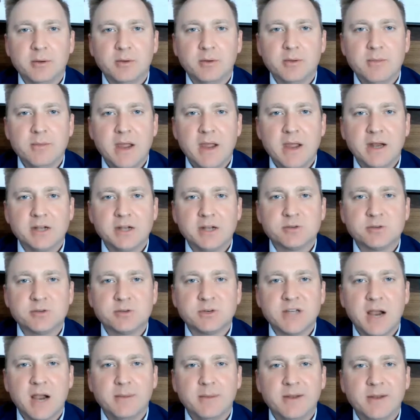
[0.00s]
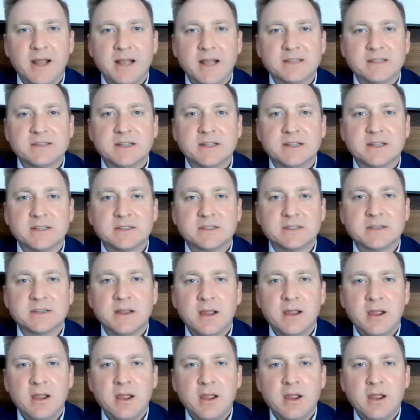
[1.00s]
We manage retirement assets
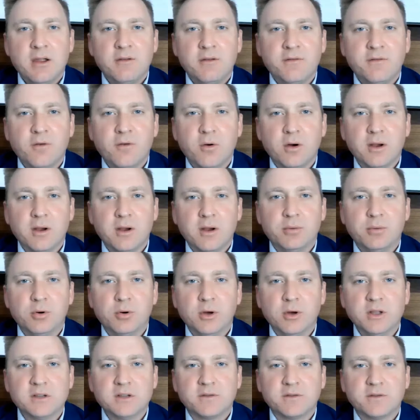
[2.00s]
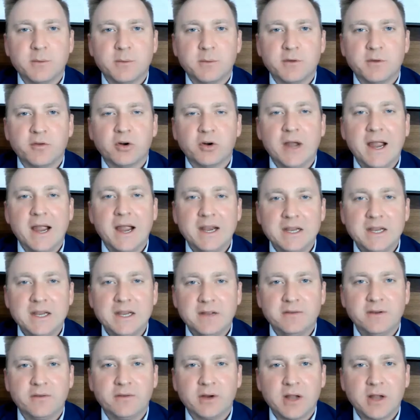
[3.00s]
for employees from a variety
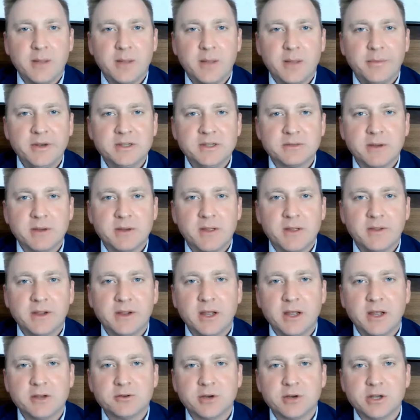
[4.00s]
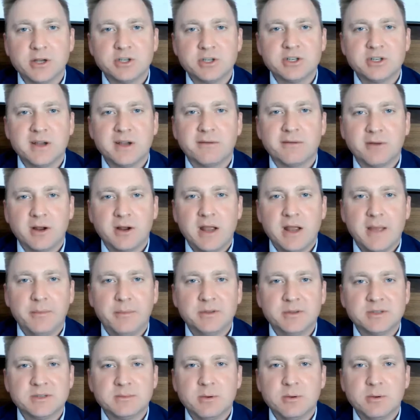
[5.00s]
of different companies around the country, and Chevron
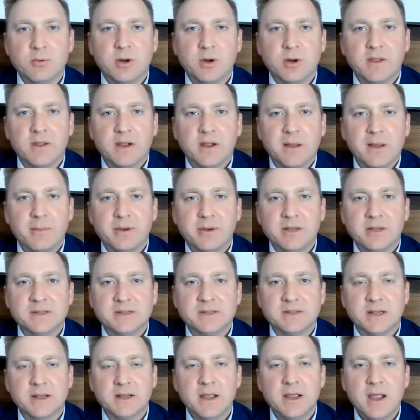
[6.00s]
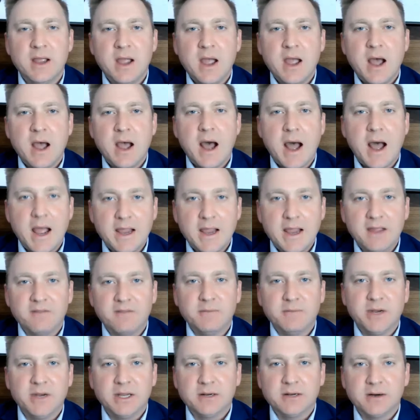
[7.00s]
happens to be one of the companies that I have
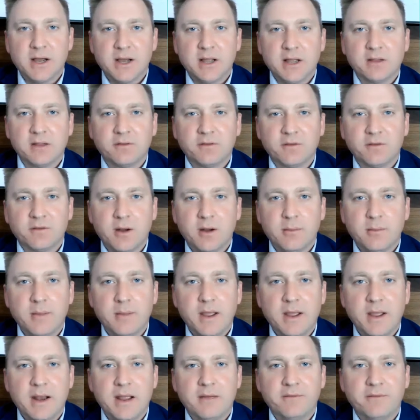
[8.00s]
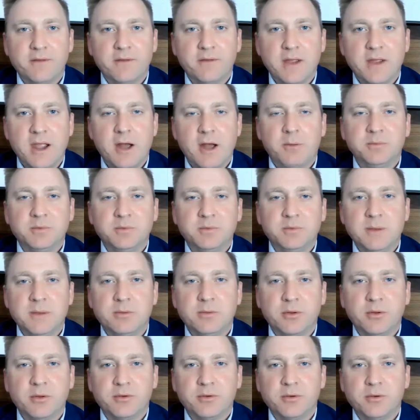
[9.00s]
many clients from and have helped
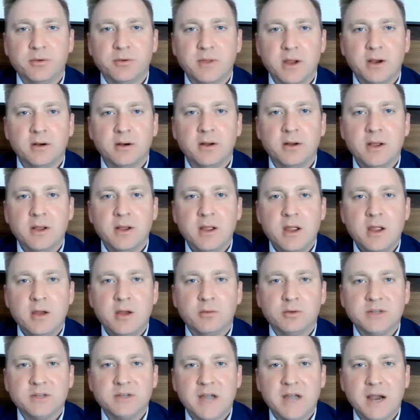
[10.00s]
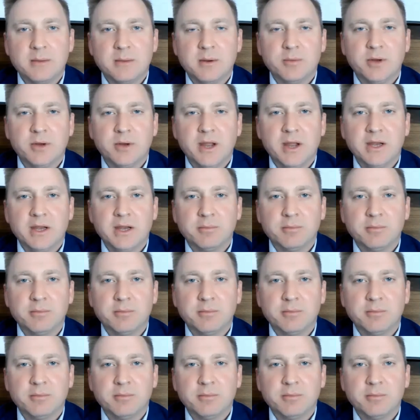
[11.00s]
people through their retirement planning